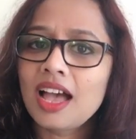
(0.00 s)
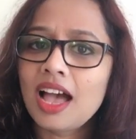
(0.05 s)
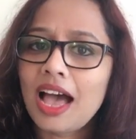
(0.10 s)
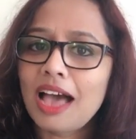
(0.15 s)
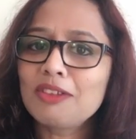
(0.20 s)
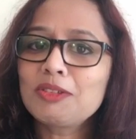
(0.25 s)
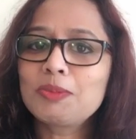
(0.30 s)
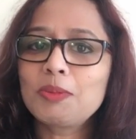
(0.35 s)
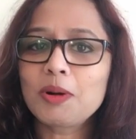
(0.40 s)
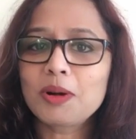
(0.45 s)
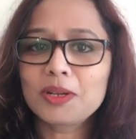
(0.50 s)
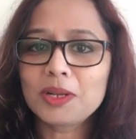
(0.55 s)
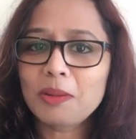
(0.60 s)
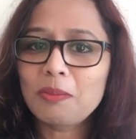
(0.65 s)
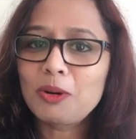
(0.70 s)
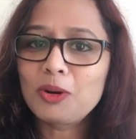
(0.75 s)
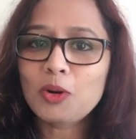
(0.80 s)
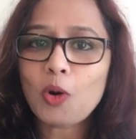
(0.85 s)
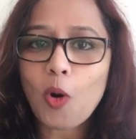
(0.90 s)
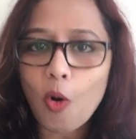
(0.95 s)
I've spoken
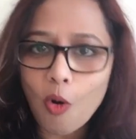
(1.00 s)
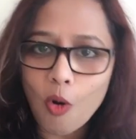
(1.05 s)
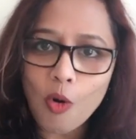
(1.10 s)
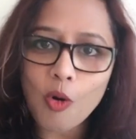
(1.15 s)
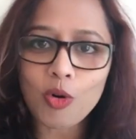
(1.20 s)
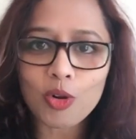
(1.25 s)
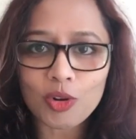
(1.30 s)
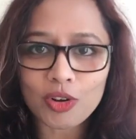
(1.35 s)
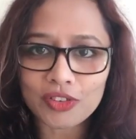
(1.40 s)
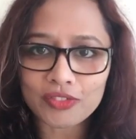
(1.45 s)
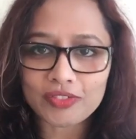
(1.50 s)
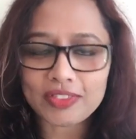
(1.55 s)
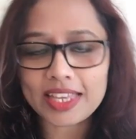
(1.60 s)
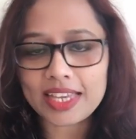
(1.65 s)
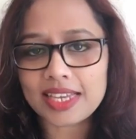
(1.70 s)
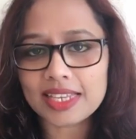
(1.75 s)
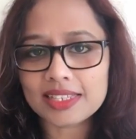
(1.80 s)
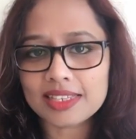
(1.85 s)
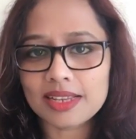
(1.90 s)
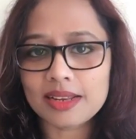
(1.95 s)
about all of
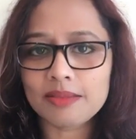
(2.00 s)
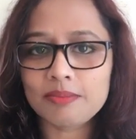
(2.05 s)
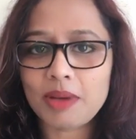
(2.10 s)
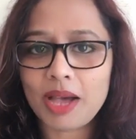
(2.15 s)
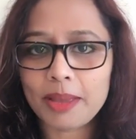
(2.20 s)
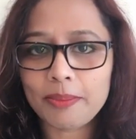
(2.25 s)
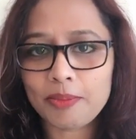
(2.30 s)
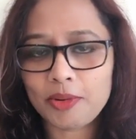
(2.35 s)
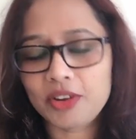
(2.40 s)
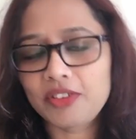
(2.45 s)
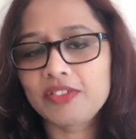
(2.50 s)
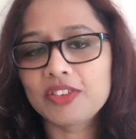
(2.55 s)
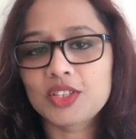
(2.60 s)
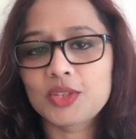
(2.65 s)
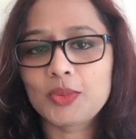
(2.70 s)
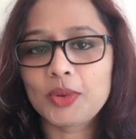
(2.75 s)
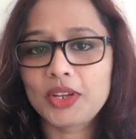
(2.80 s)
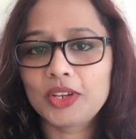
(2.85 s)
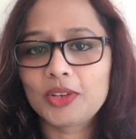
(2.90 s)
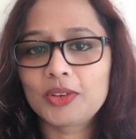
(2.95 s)
these in my previous
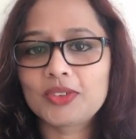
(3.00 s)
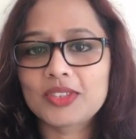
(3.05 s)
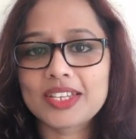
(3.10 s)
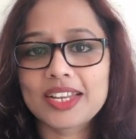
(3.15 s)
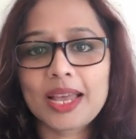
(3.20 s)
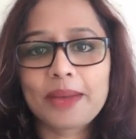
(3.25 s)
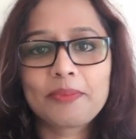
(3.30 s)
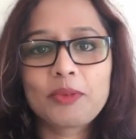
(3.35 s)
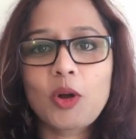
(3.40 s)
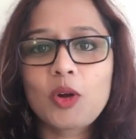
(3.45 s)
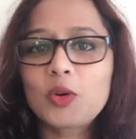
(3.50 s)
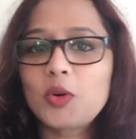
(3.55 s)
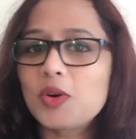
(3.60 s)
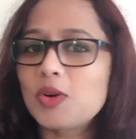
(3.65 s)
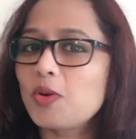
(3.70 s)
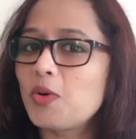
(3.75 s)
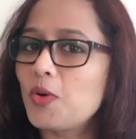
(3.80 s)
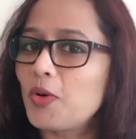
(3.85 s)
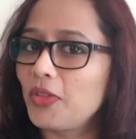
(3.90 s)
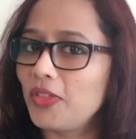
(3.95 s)
videos and I'm not going
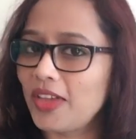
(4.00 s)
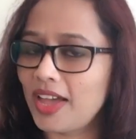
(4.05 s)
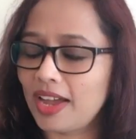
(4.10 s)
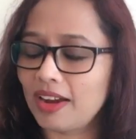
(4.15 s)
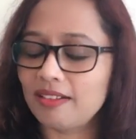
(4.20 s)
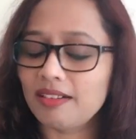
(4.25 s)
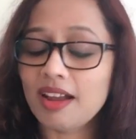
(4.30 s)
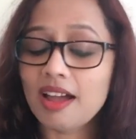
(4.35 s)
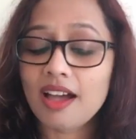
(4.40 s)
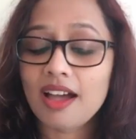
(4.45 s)
to go there.